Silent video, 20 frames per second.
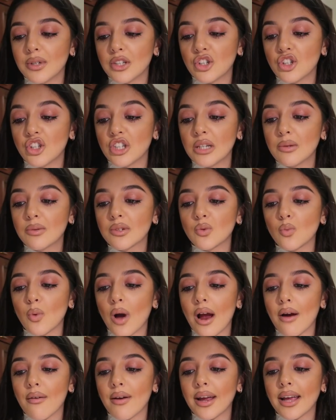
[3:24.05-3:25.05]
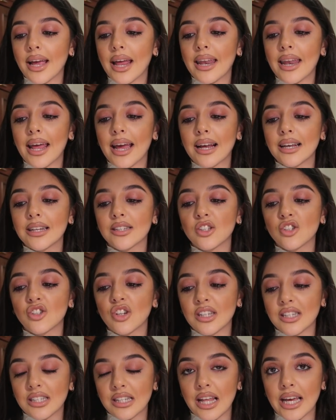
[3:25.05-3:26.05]
and she was wearing a necklace
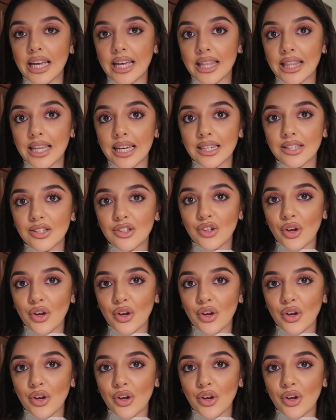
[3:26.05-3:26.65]
just like this.